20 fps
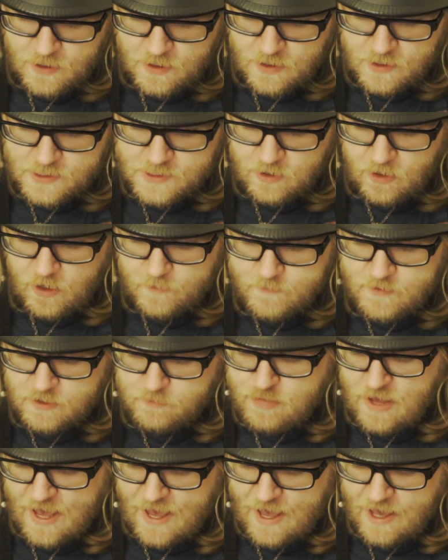And I saw him in
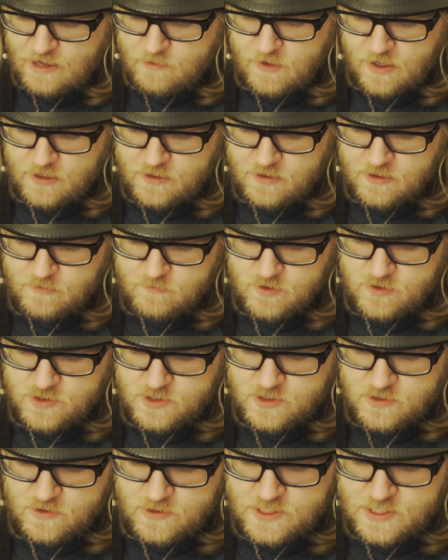a Pac-Man
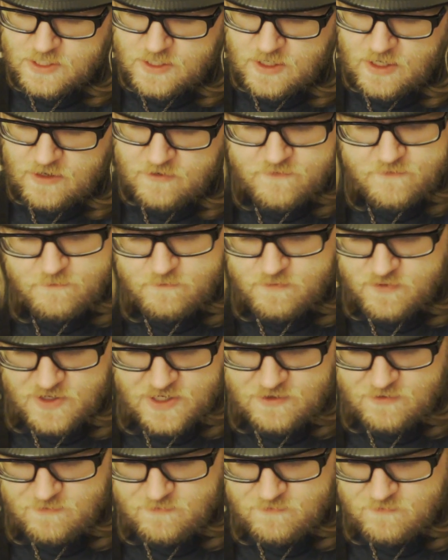commercial and stuff,
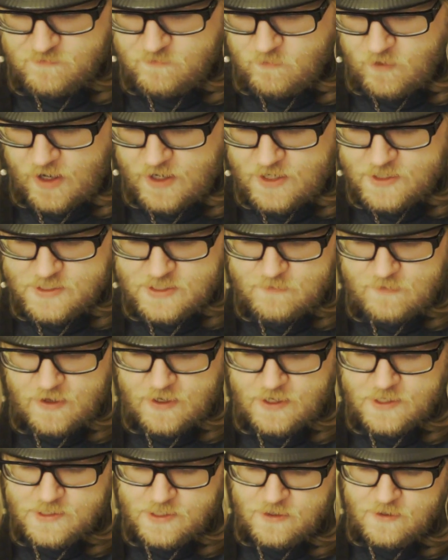but why doesn't he
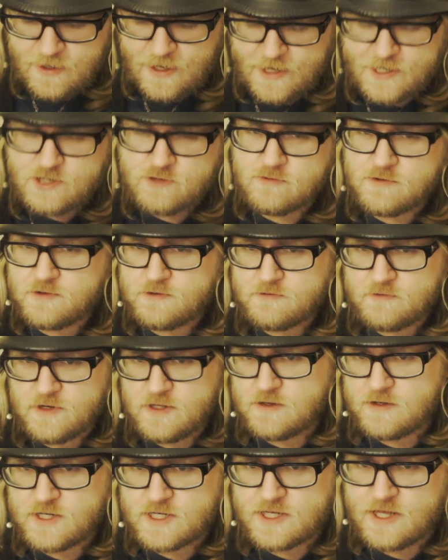make his intellectual
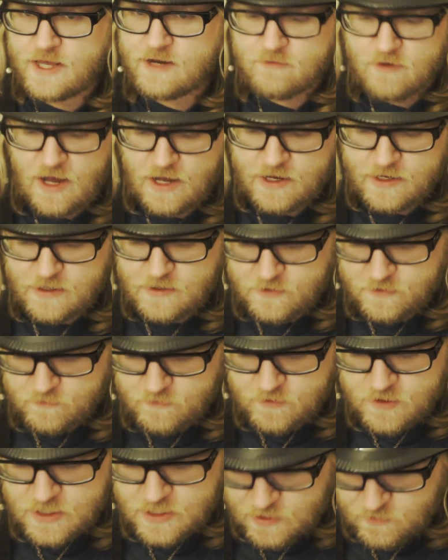thrillers like Rocky
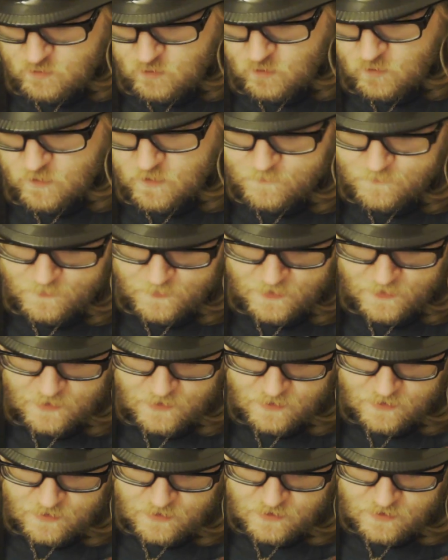III anymore?
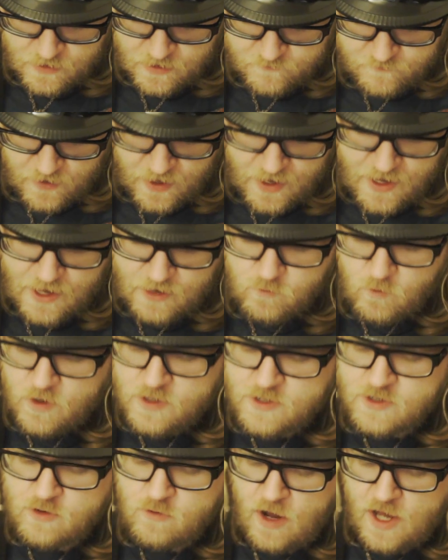If I had
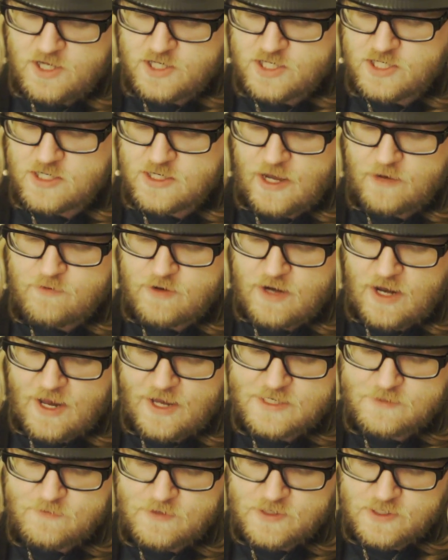one question, I would
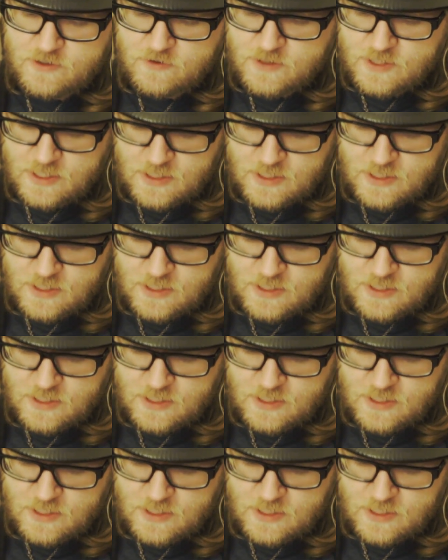ask Mr.